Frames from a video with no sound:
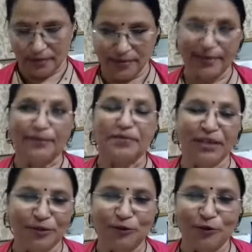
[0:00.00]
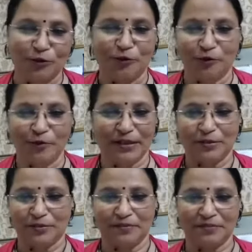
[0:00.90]
something to look forward
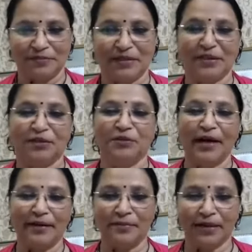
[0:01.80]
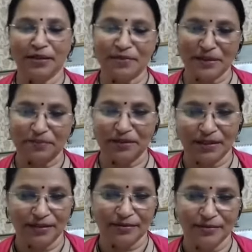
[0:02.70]
to. You have become
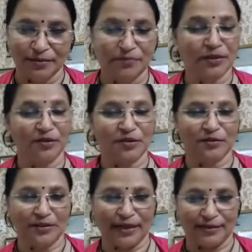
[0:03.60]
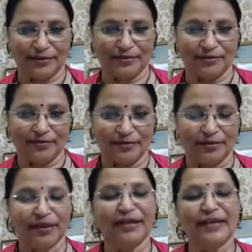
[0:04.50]
something because of that,
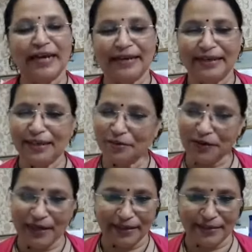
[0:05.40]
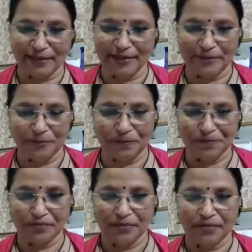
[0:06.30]
indirectly or directly.
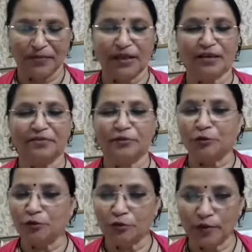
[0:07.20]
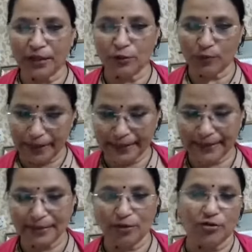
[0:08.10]
Now, if you don't want to take
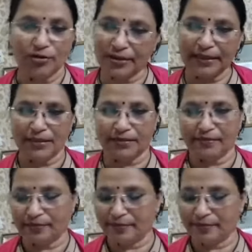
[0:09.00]
that cost, that is